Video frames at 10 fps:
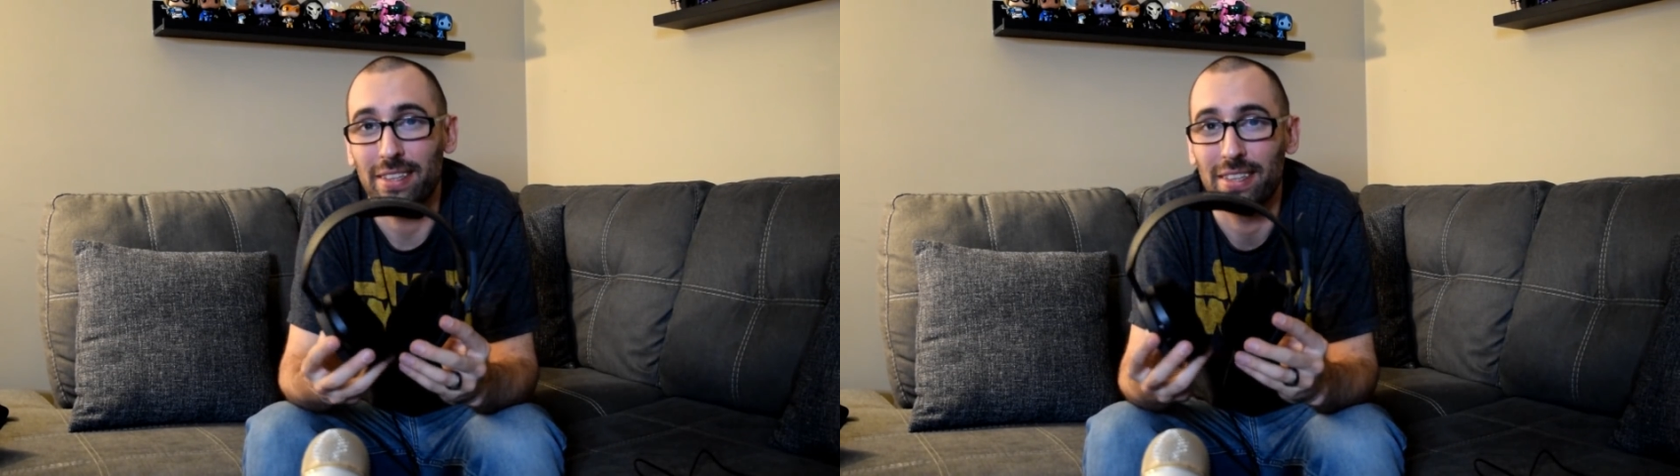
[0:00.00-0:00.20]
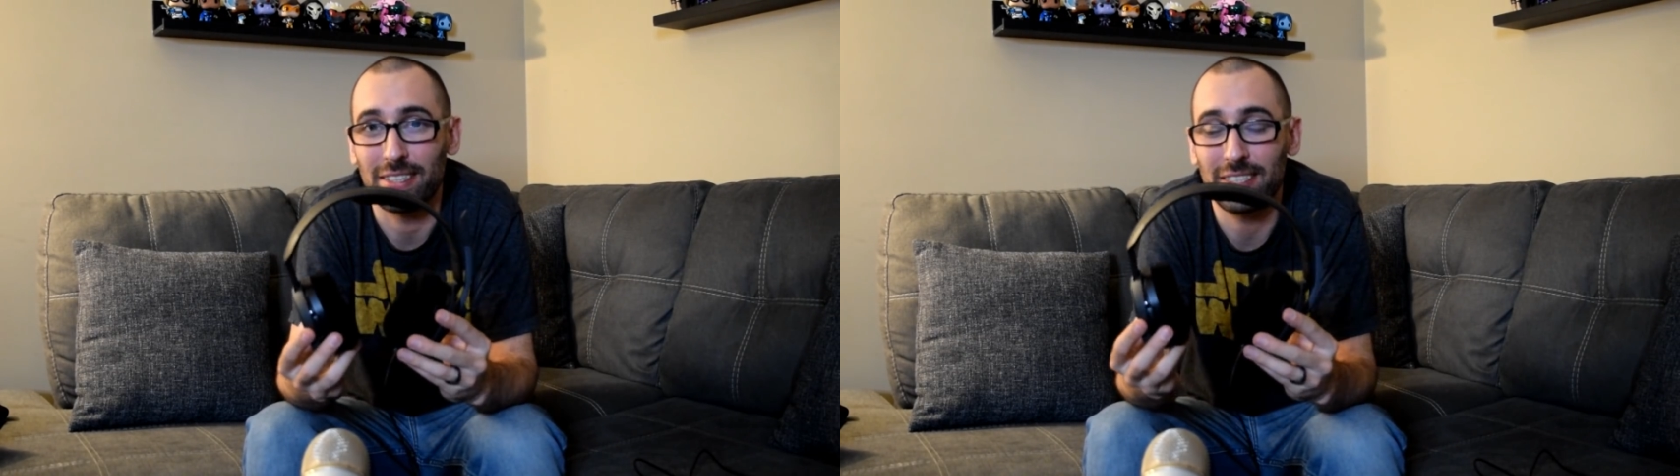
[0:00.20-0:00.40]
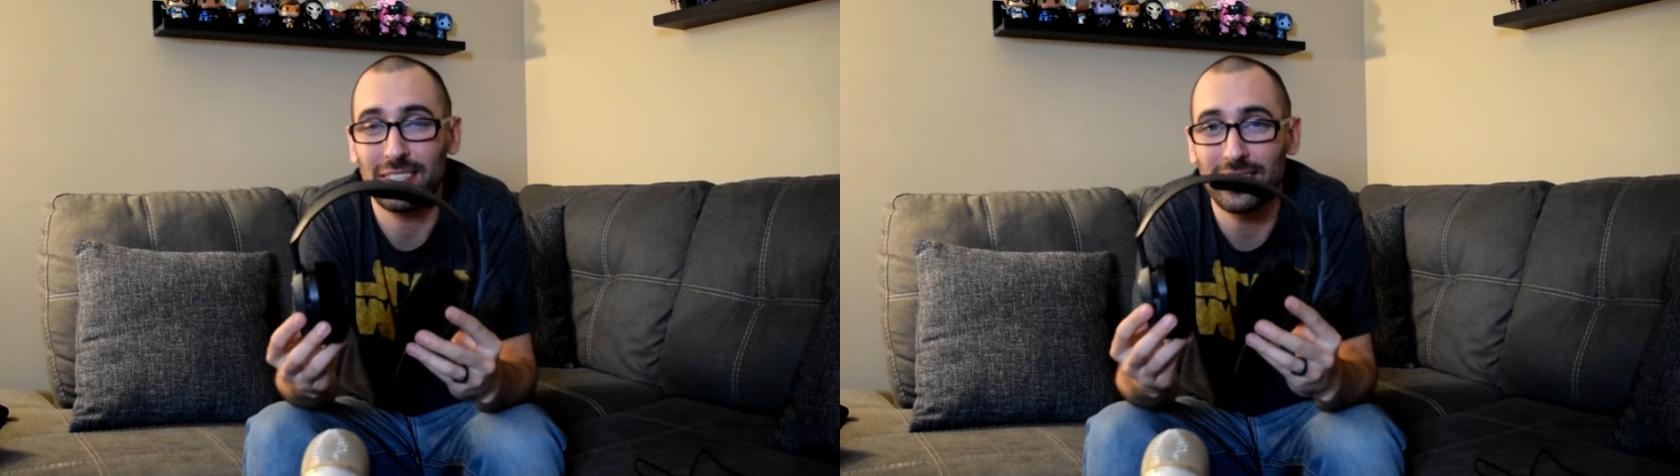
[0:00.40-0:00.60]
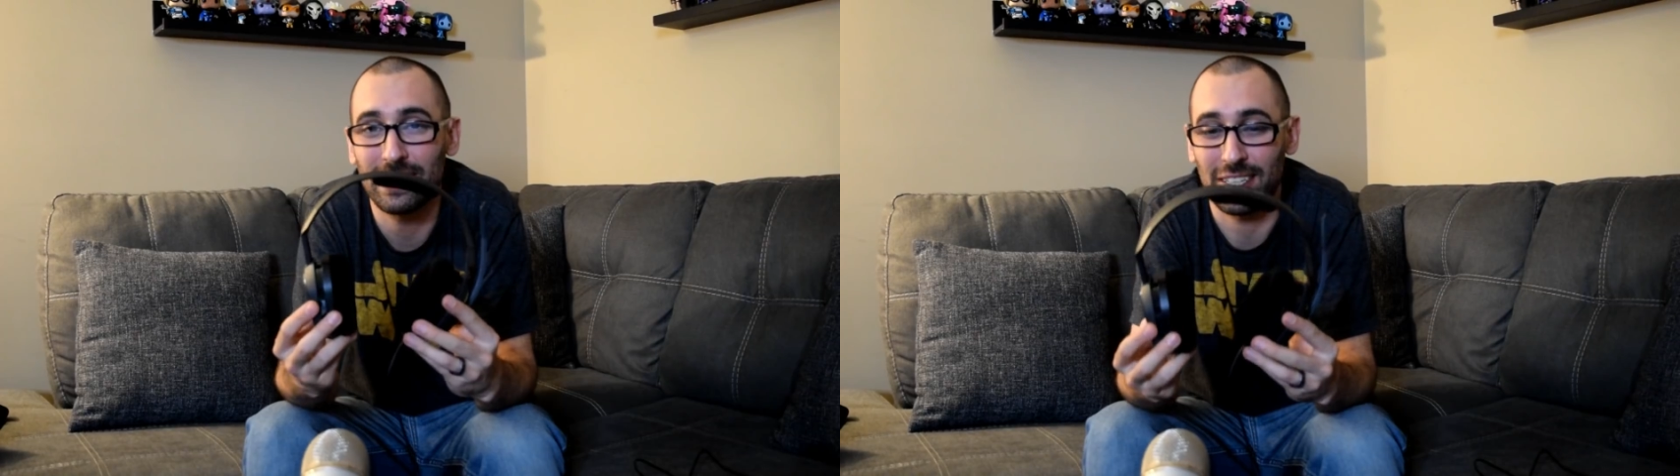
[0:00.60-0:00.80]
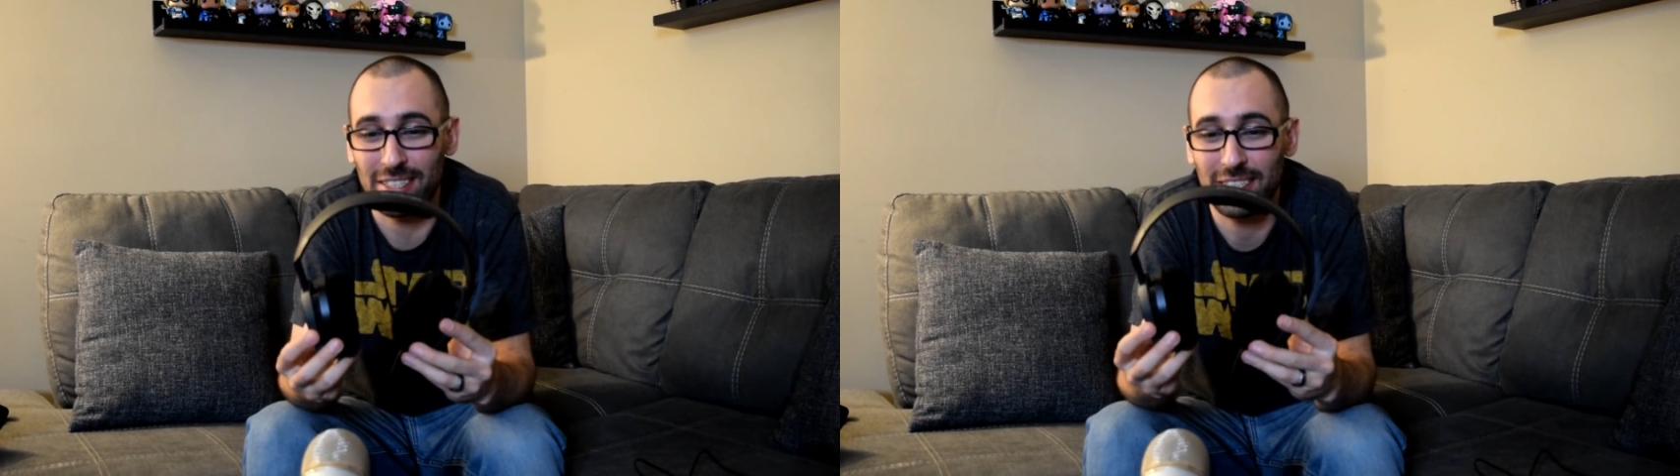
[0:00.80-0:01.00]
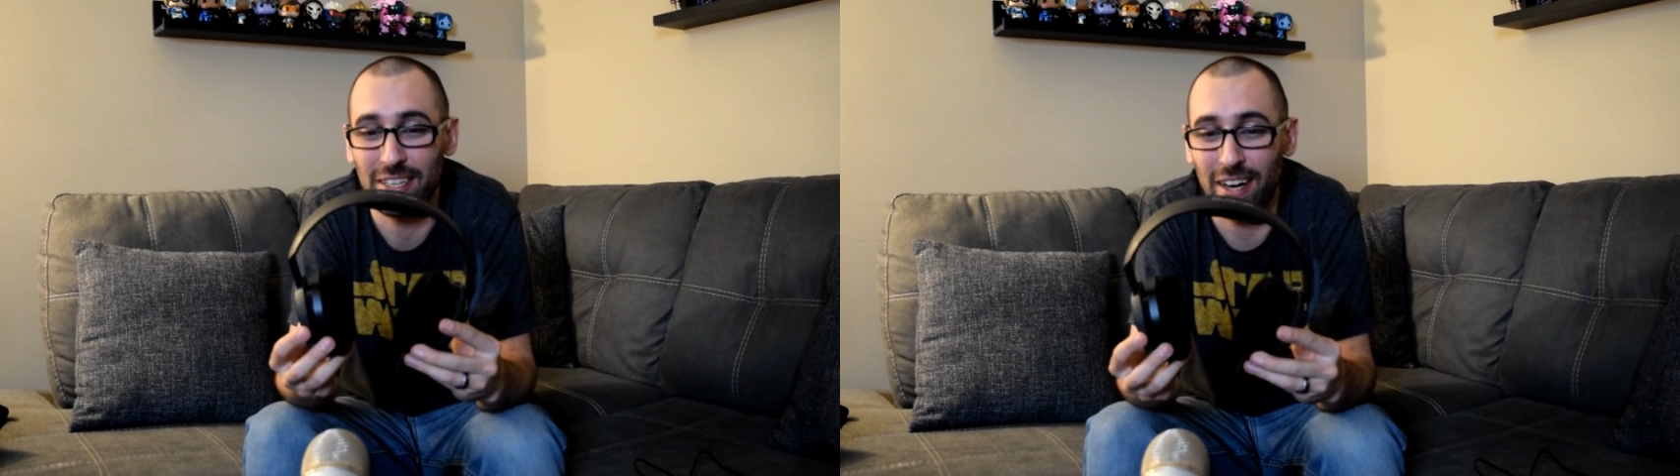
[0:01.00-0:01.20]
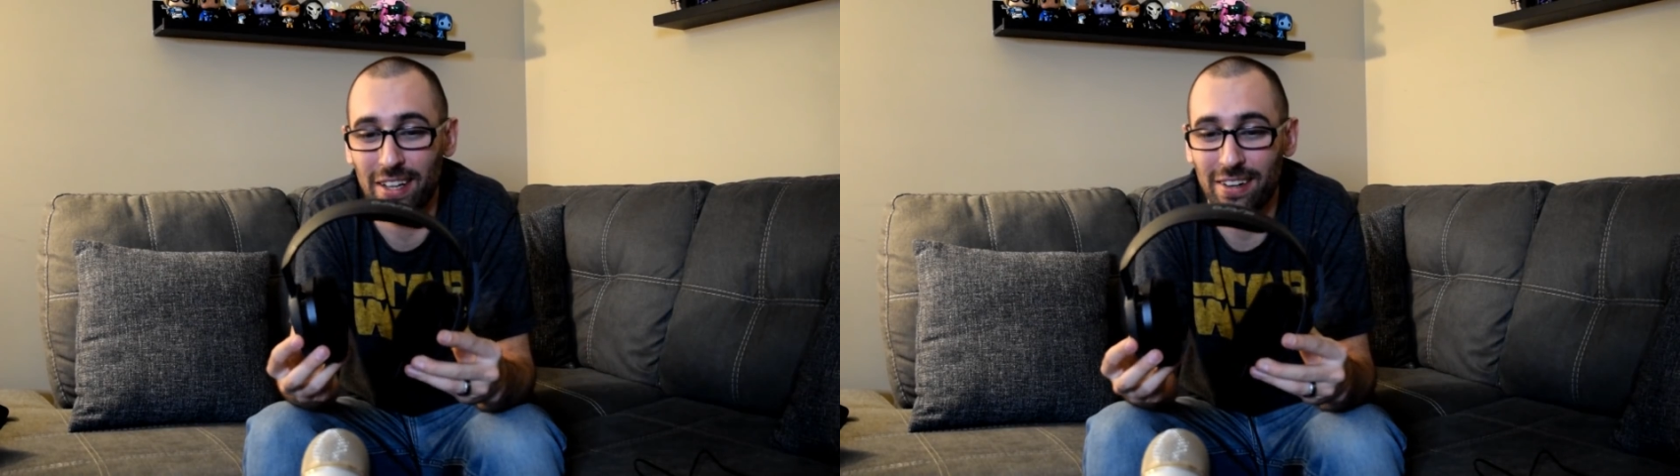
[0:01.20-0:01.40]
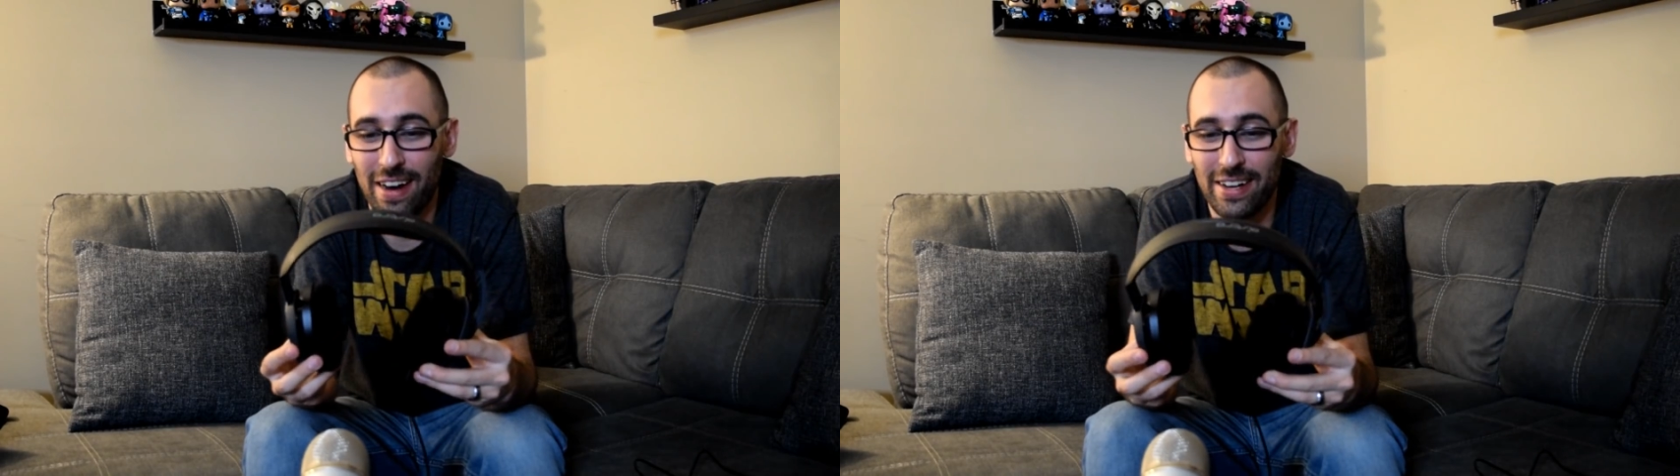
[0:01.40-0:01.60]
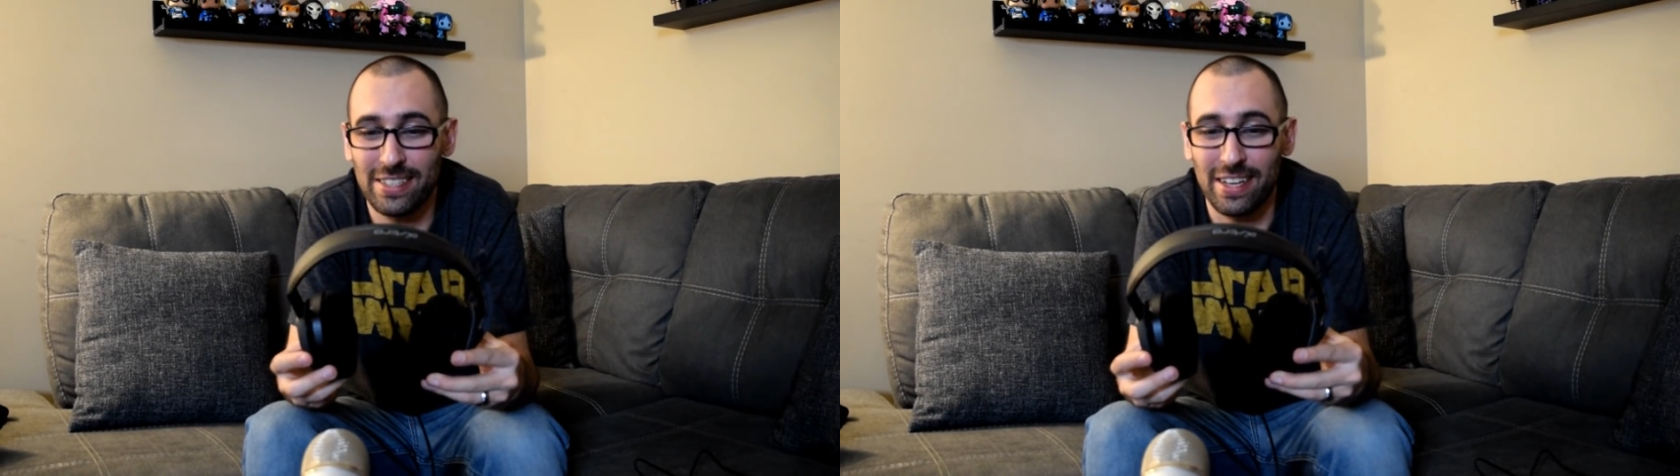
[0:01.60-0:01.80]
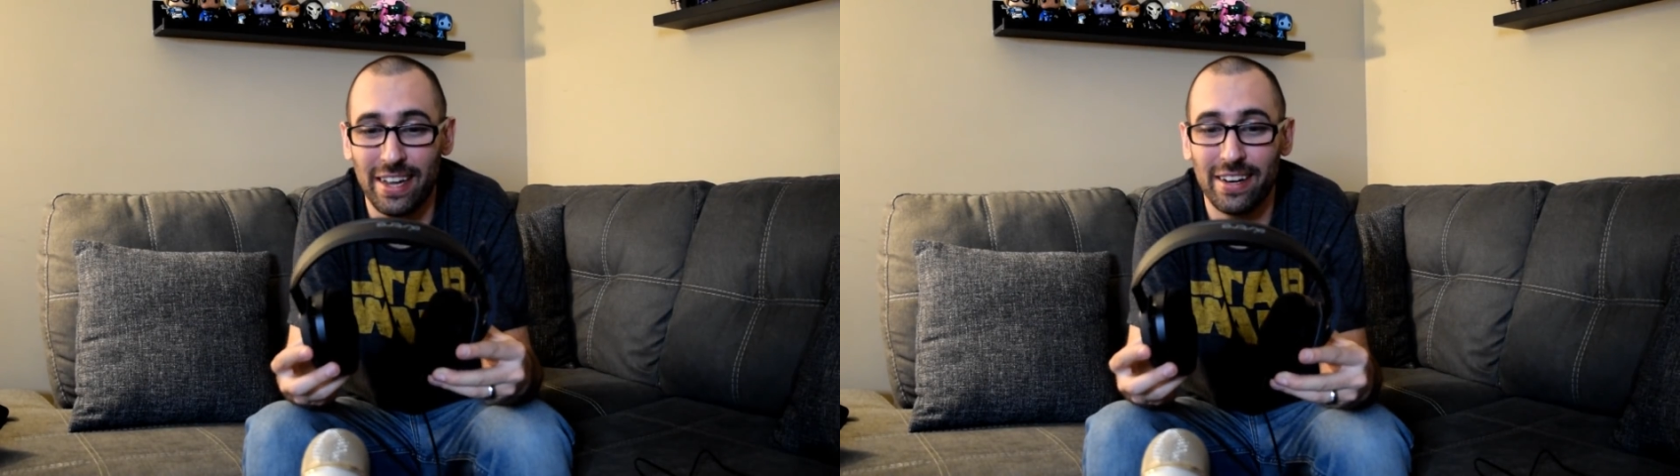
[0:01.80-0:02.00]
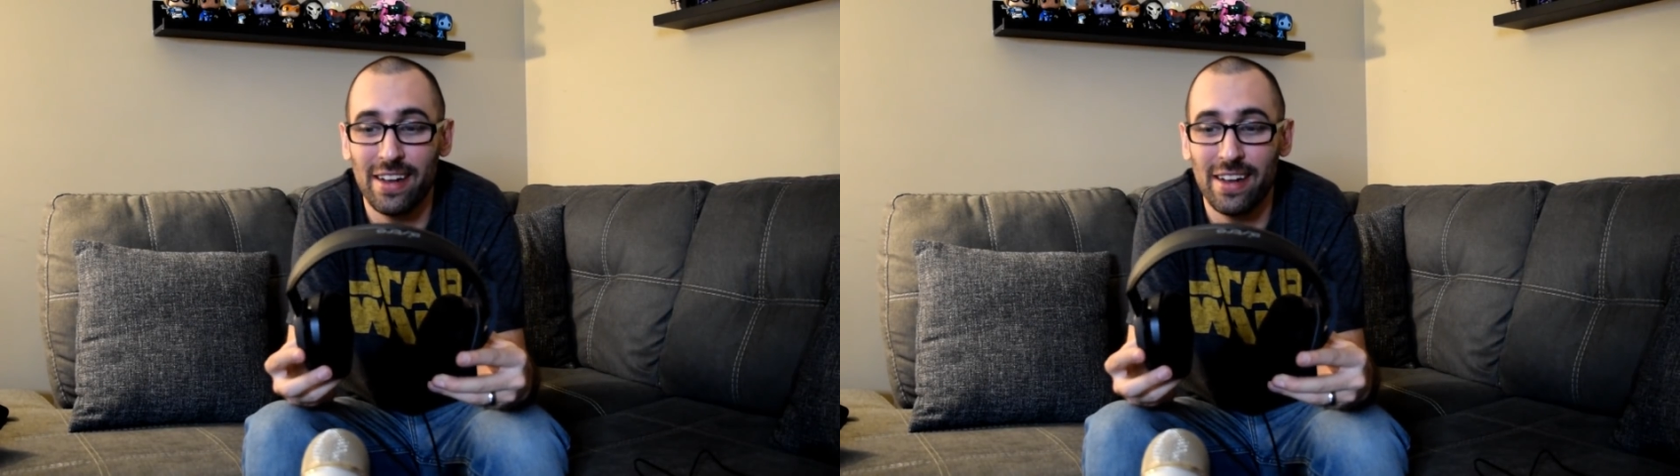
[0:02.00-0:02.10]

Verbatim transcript: This is a sixty dollar headset.